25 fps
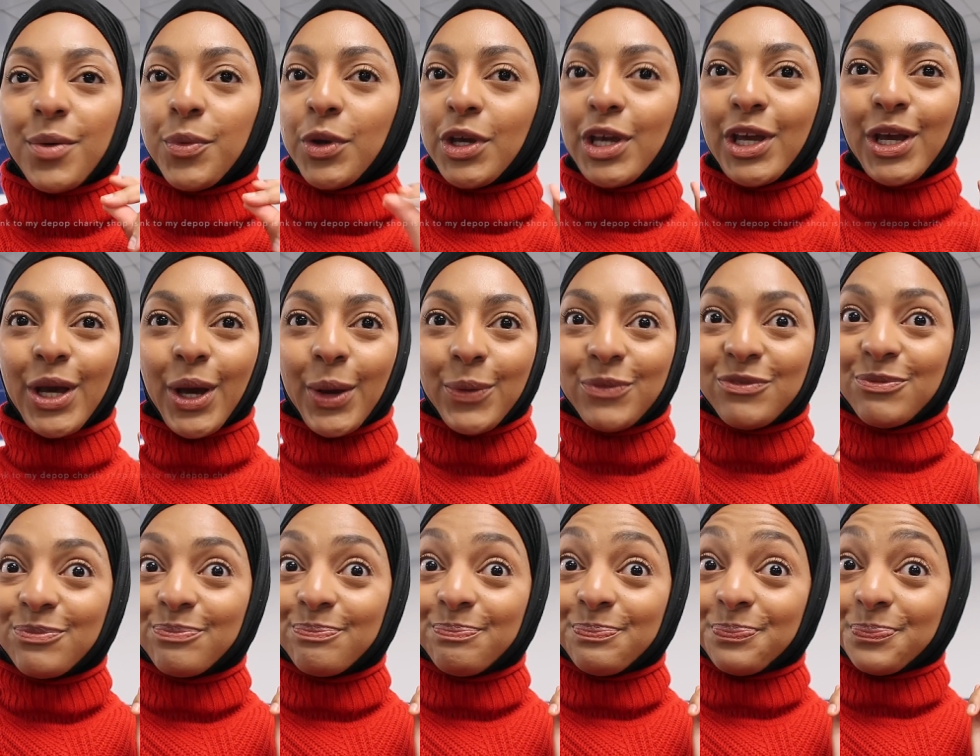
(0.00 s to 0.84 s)
we can go
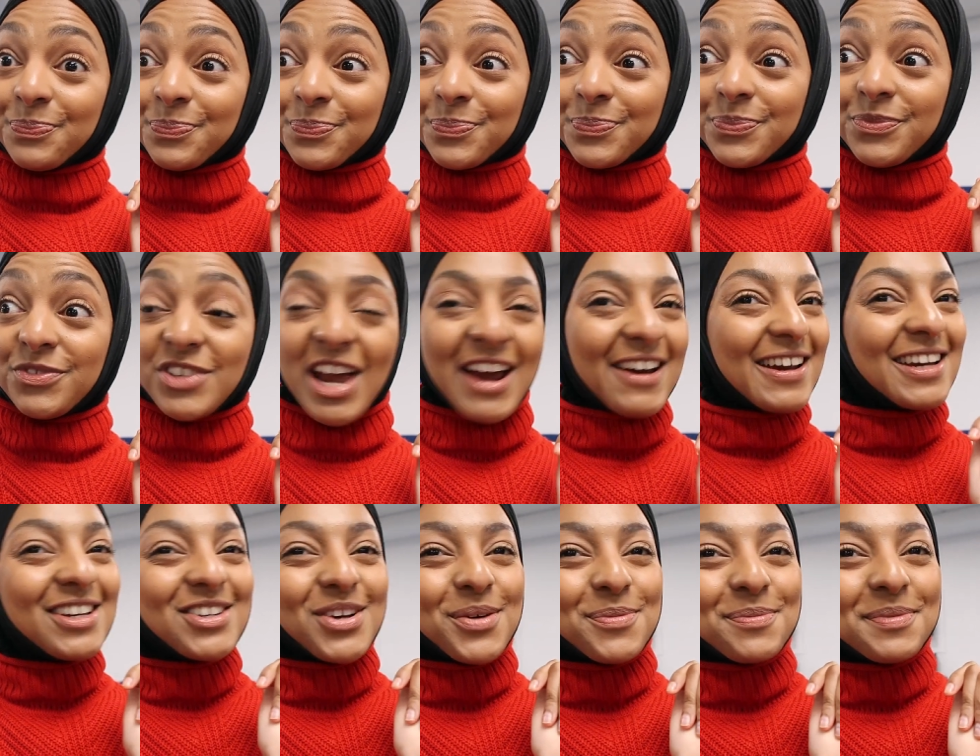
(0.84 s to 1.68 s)

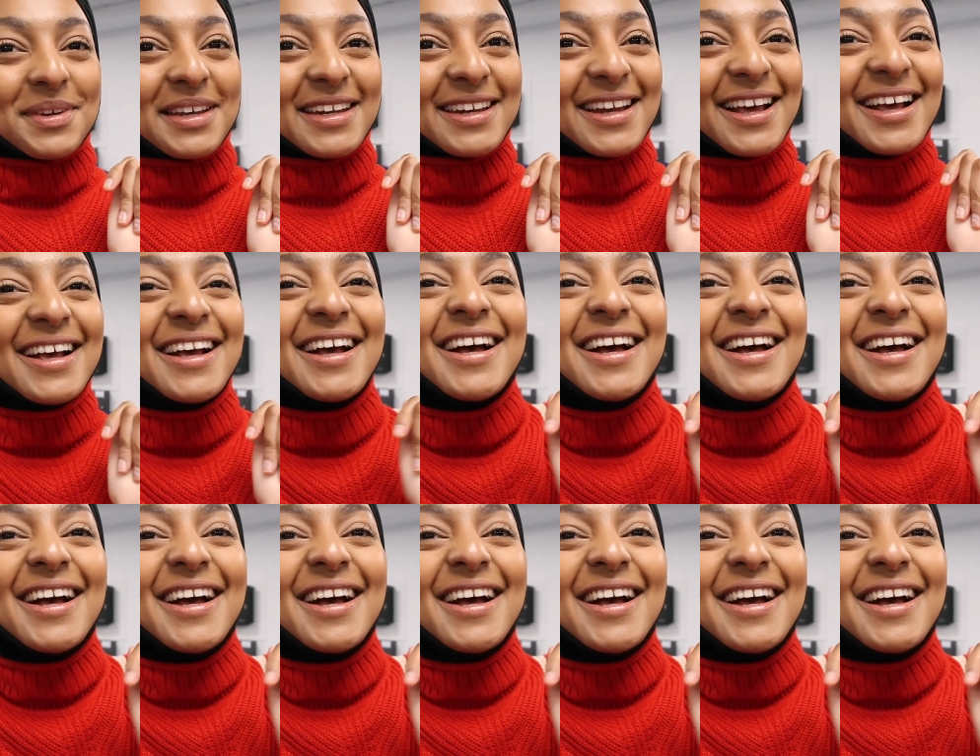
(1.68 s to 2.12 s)
charity shopping.